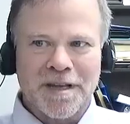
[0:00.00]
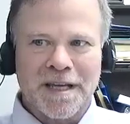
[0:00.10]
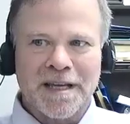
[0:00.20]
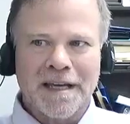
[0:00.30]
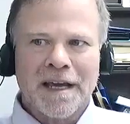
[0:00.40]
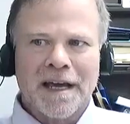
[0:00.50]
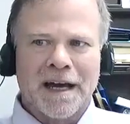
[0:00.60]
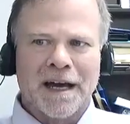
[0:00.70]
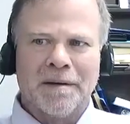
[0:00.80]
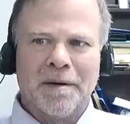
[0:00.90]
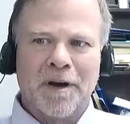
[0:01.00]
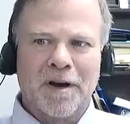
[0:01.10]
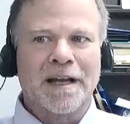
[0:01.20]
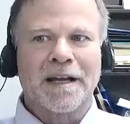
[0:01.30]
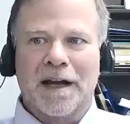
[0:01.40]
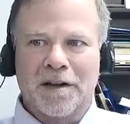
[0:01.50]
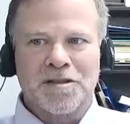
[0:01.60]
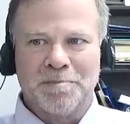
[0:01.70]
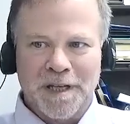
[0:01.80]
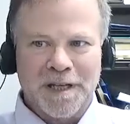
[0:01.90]
the American College
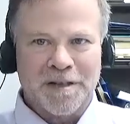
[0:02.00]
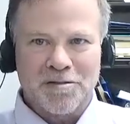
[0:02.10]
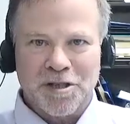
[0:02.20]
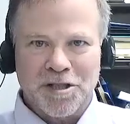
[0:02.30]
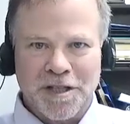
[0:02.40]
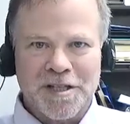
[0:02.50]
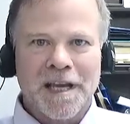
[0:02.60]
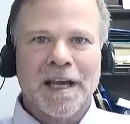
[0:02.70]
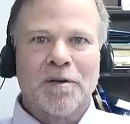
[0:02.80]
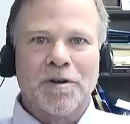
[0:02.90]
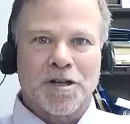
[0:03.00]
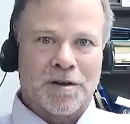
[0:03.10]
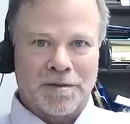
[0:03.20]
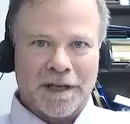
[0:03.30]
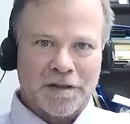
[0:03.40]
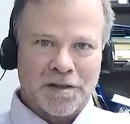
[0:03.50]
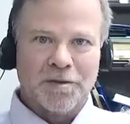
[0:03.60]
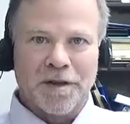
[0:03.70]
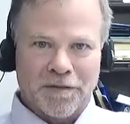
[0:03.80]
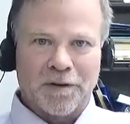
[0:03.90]
of Pediatricians, which are like two
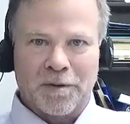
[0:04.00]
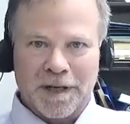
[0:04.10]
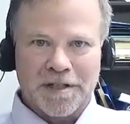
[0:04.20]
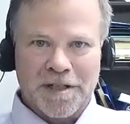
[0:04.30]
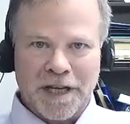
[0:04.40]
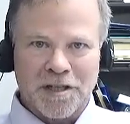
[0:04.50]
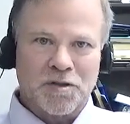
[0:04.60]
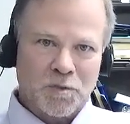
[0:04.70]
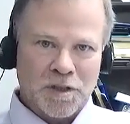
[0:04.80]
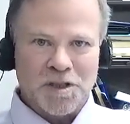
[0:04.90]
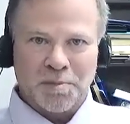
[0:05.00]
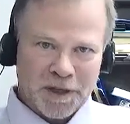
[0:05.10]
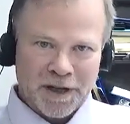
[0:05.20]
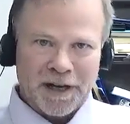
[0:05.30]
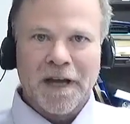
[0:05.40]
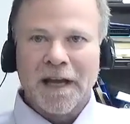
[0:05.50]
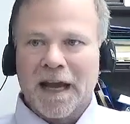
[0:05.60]
different organizations, one split off.